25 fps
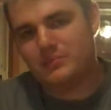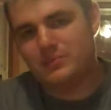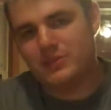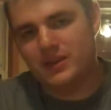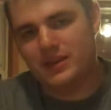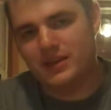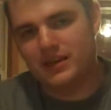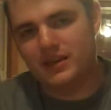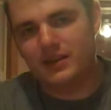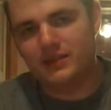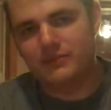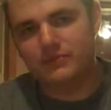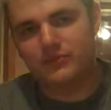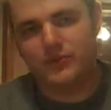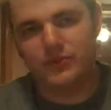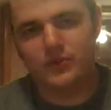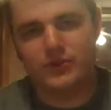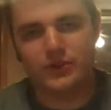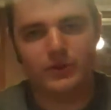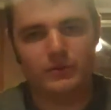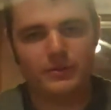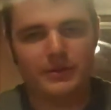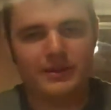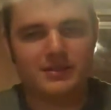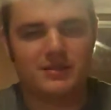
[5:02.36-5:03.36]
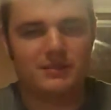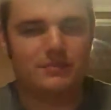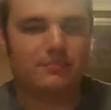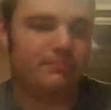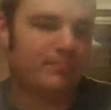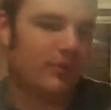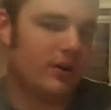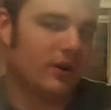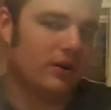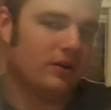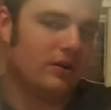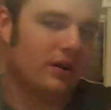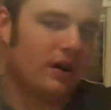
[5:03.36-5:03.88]
up the heat for a little bit to
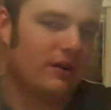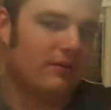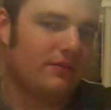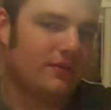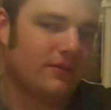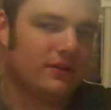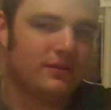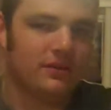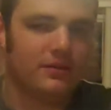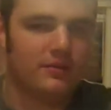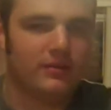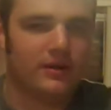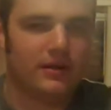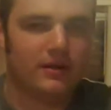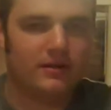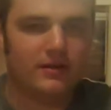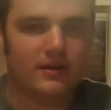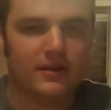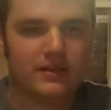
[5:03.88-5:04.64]
burn off a little bit of